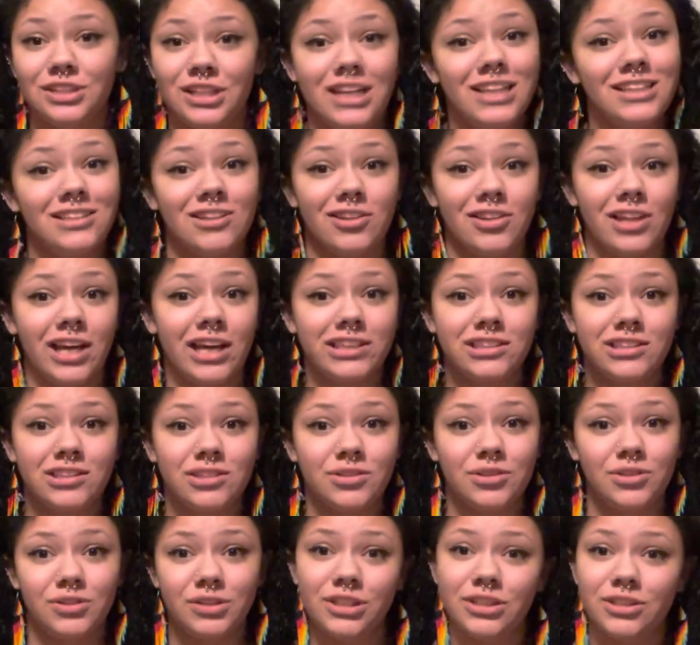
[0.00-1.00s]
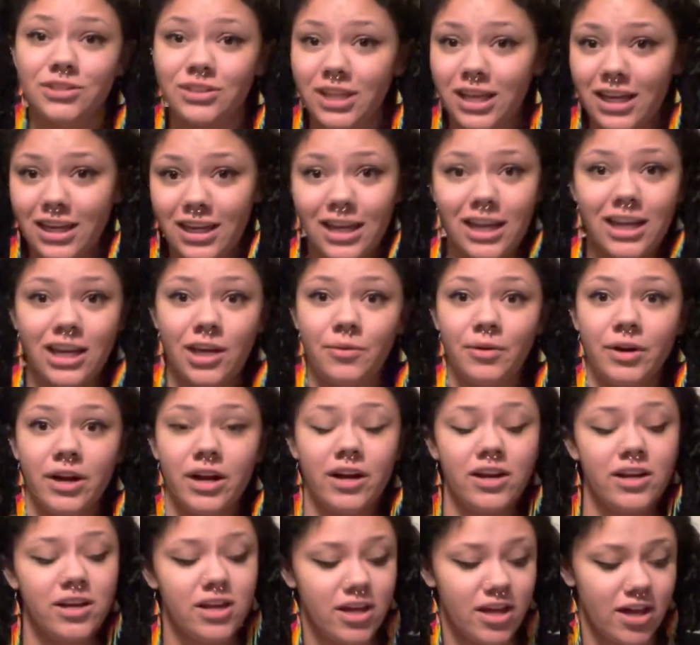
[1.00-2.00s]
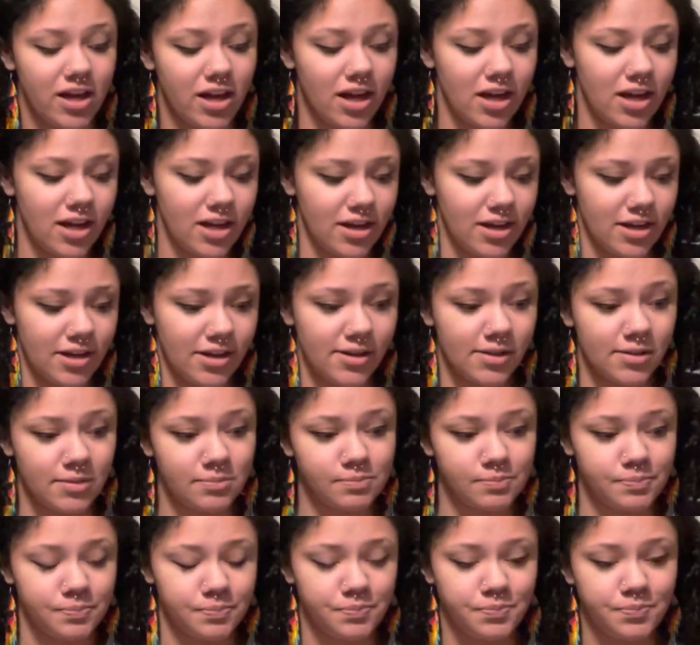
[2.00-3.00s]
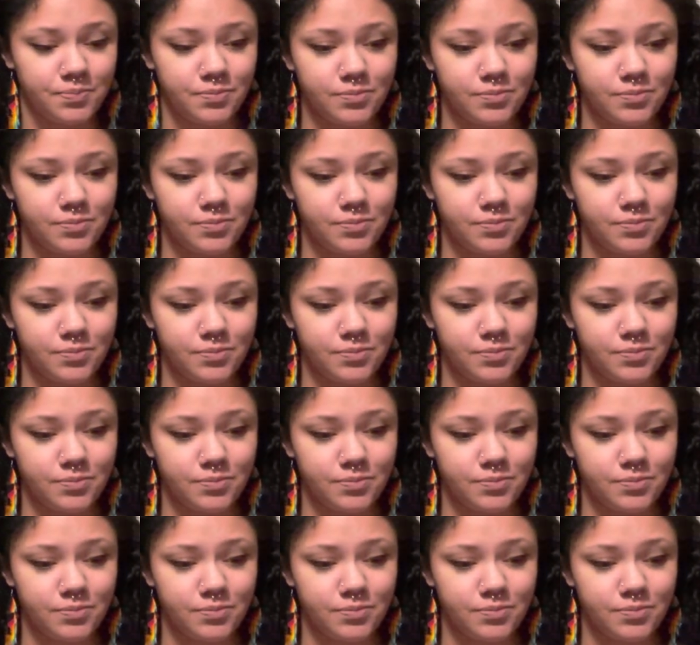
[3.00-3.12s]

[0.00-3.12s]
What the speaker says: is online, so you could do that anywhere. I've